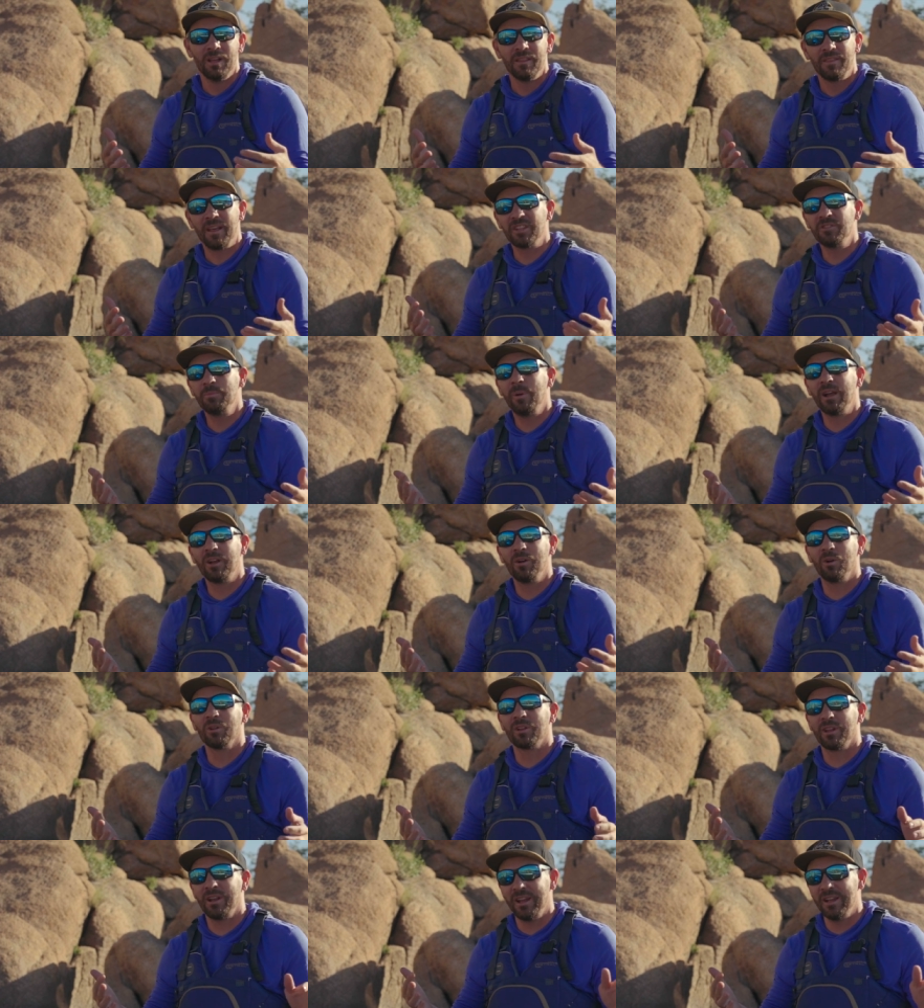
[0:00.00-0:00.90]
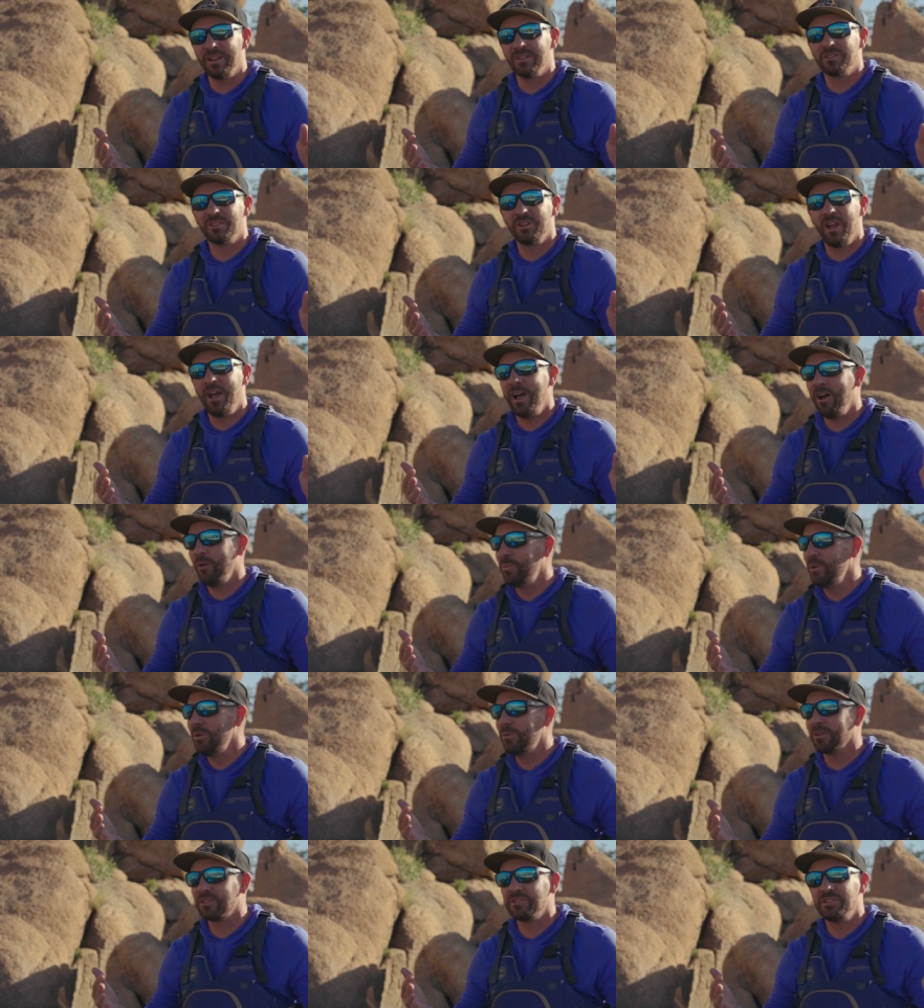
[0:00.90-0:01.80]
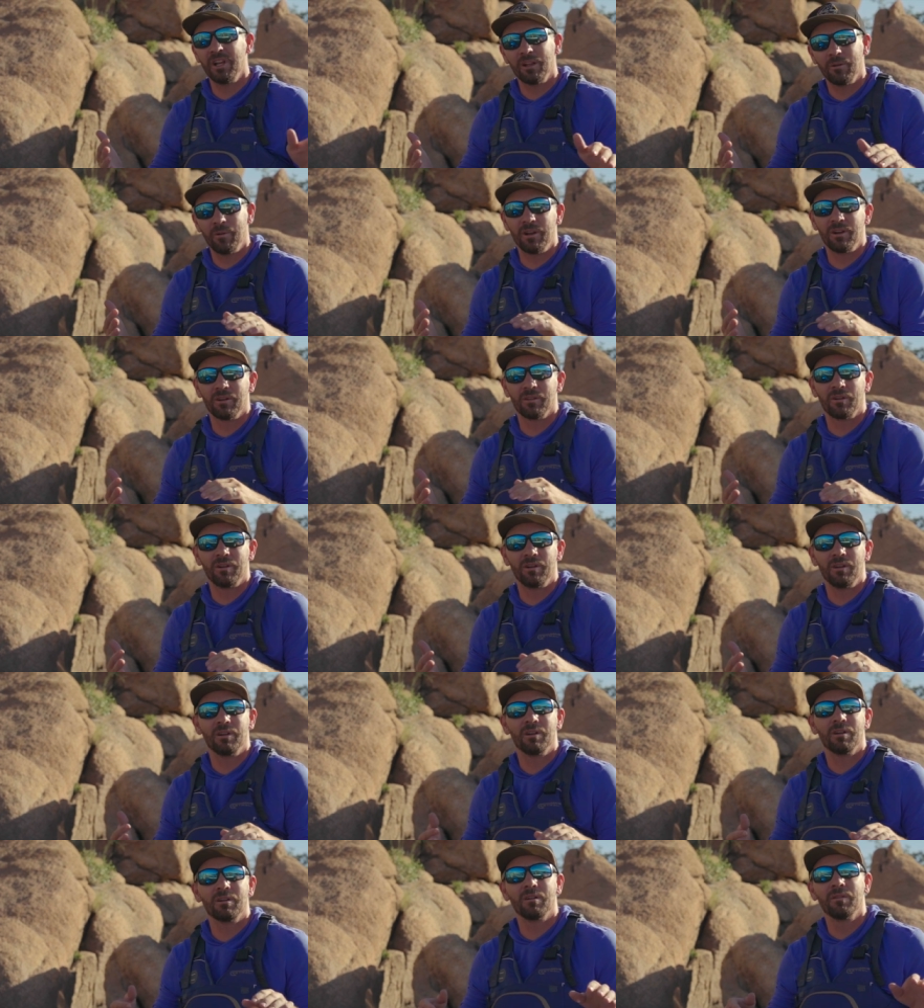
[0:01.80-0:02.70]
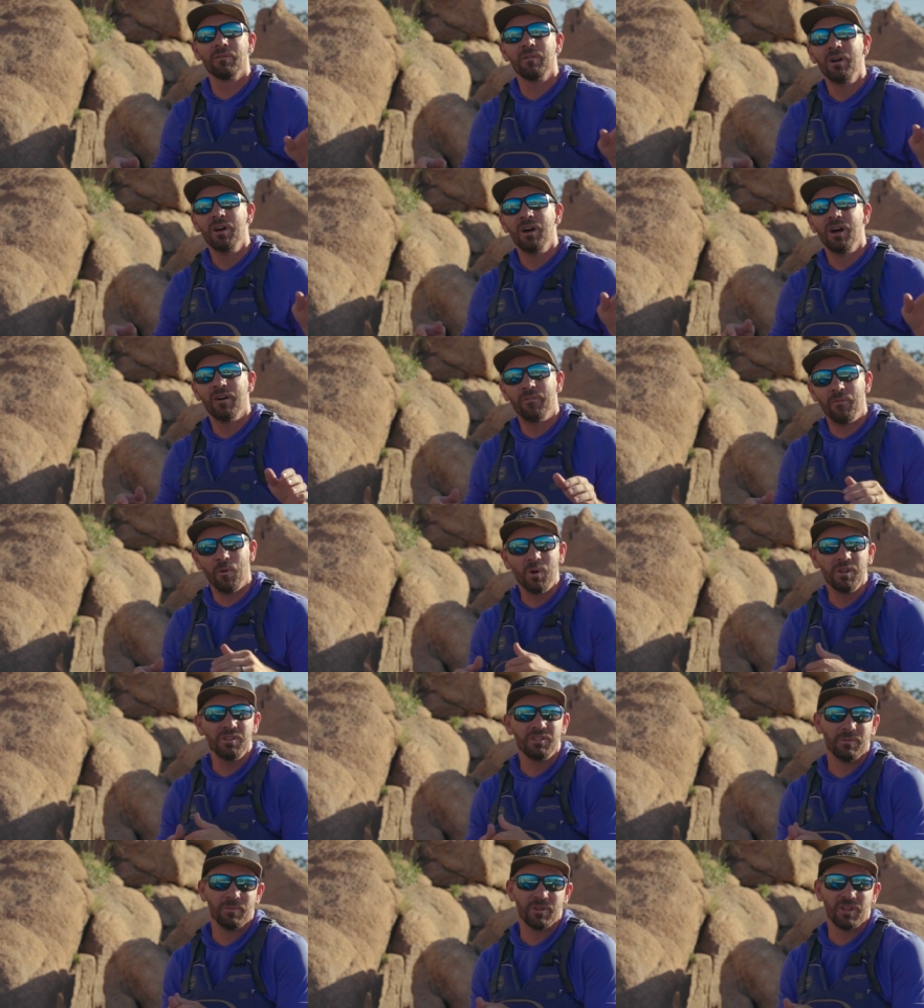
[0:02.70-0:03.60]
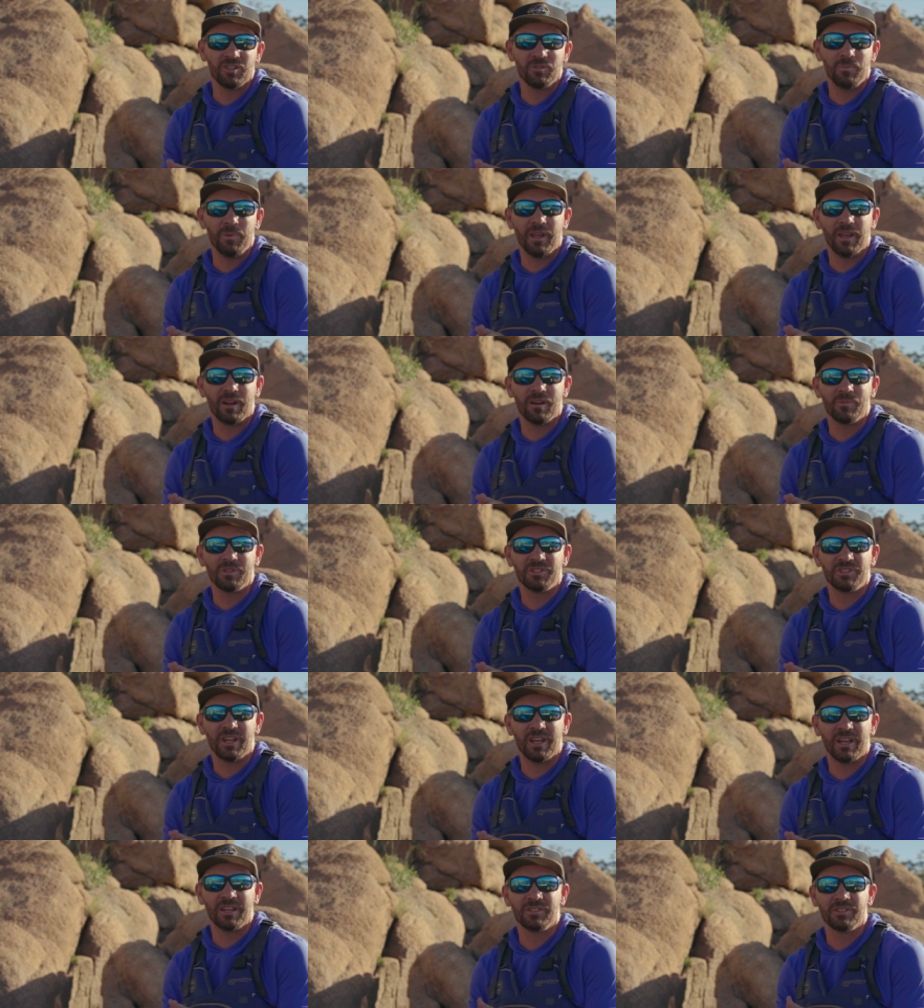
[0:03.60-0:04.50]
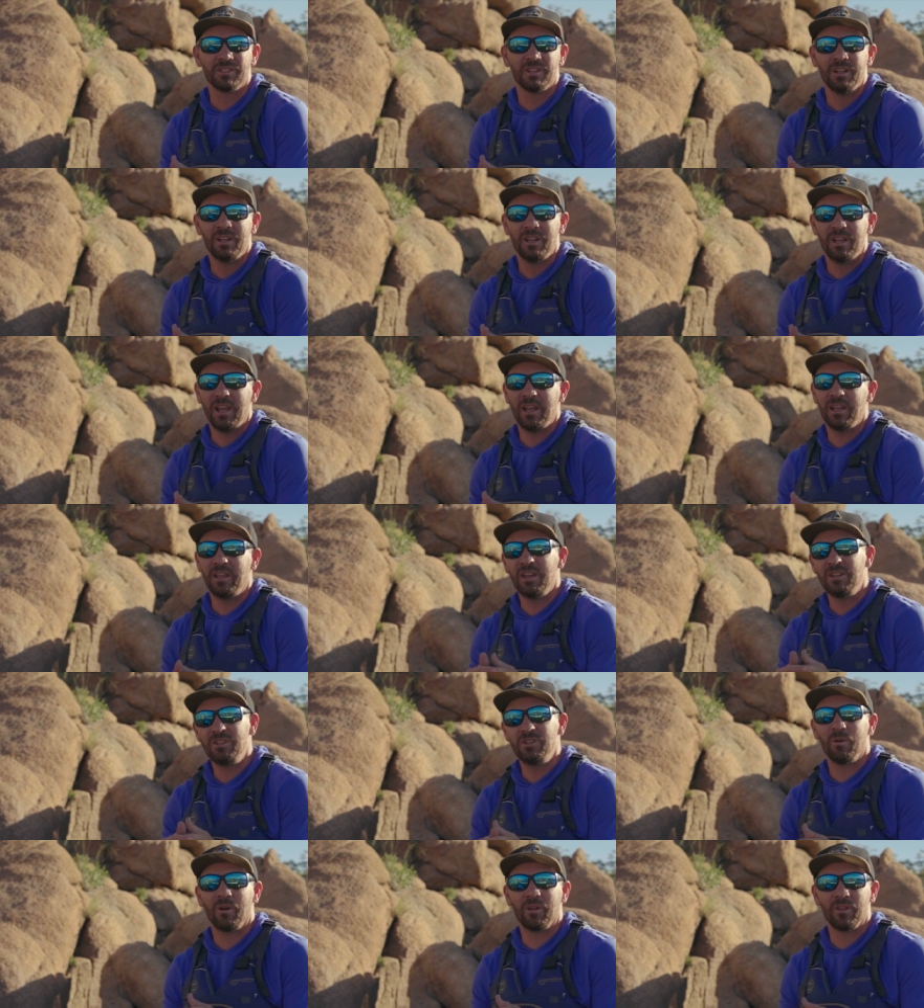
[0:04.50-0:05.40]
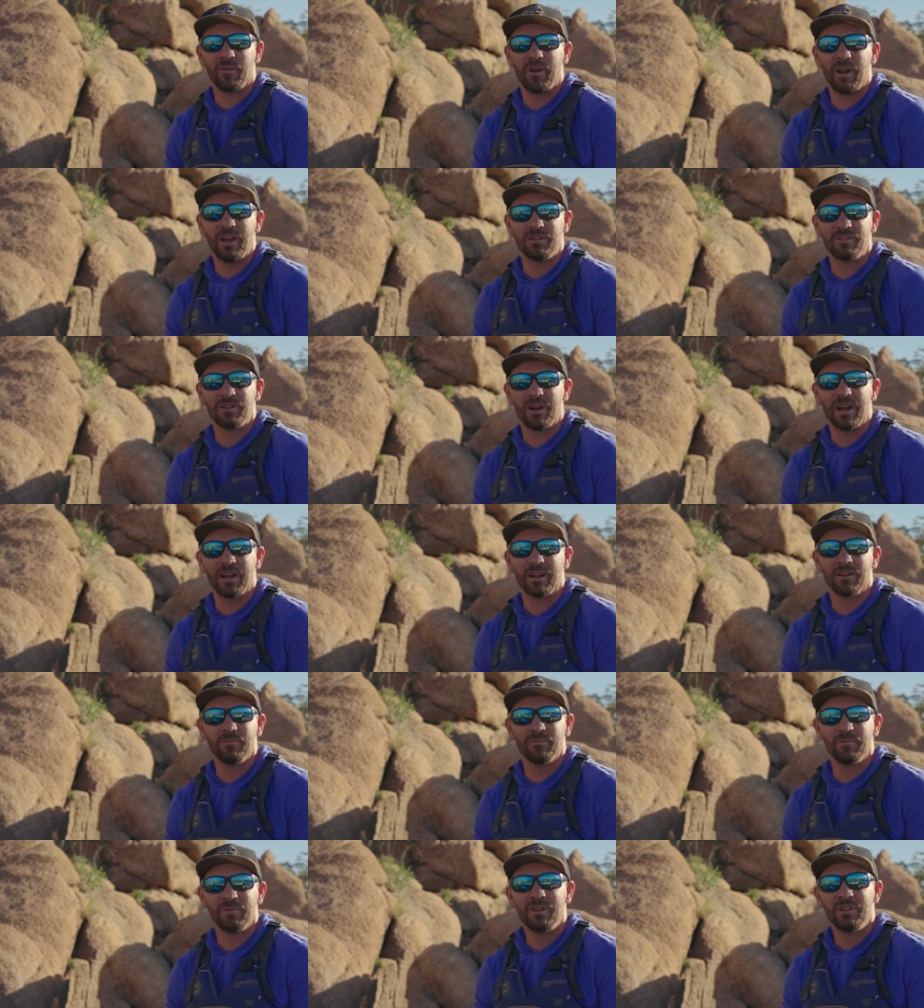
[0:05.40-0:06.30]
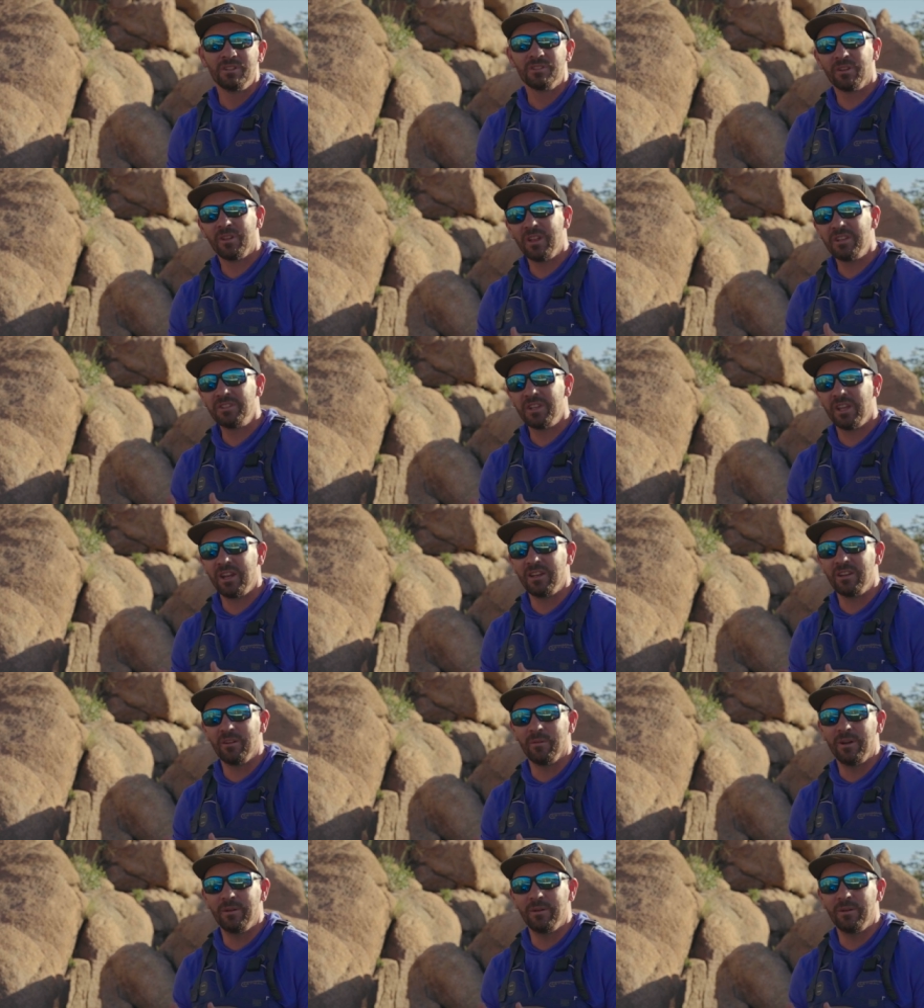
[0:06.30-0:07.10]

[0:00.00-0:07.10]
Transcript: That's my goal today is to help you accelerate your learning curve, avoid some of those beginner mistakes, and get you on the right track. So let's get into